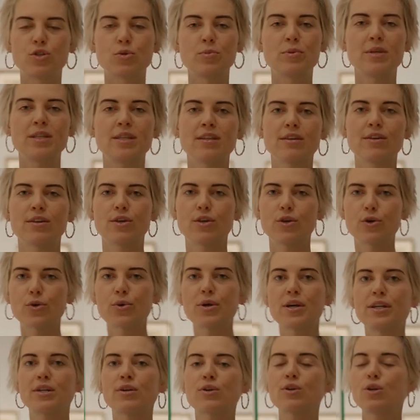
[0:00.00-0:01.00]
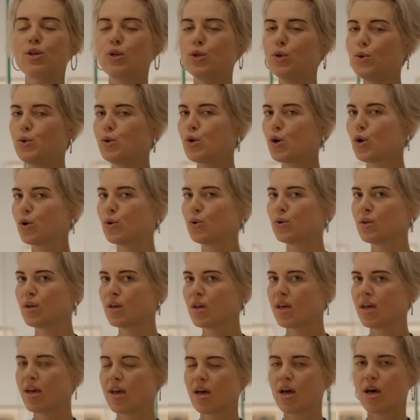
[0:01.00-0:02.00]
to meet curator Ludo,
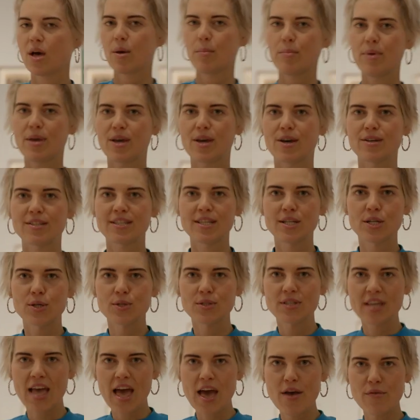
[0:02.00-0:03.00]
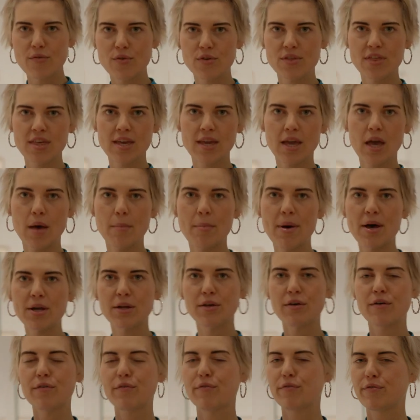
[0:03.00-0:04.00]
because he knows everything about
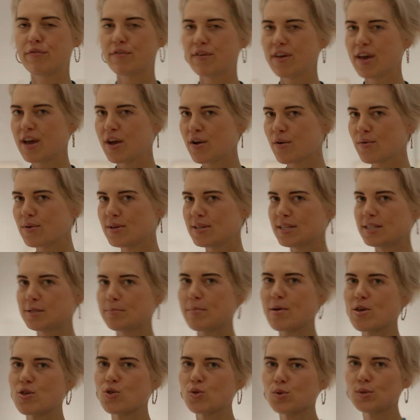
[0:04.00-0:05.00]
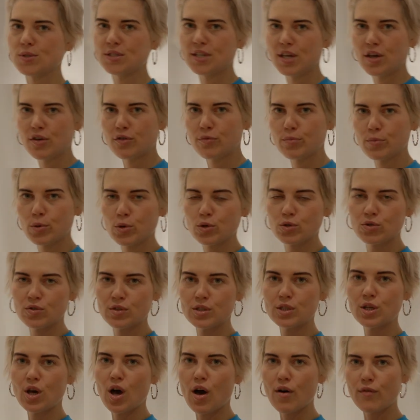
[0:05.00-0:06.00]
a very special
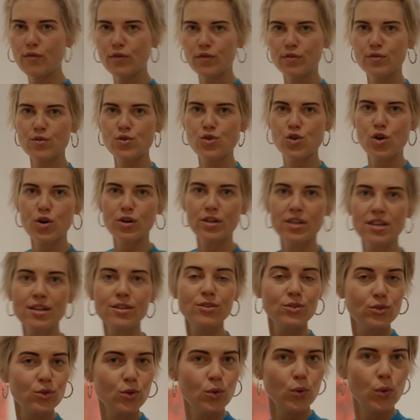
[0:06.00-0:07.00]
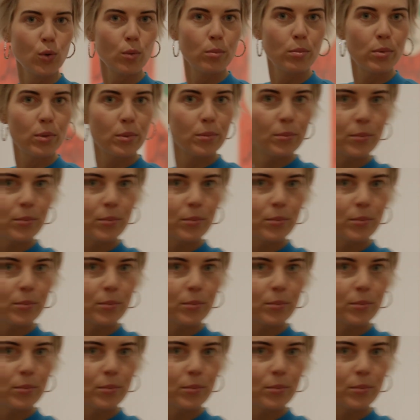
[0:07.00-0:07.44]
self-portrait of Charley Toorop.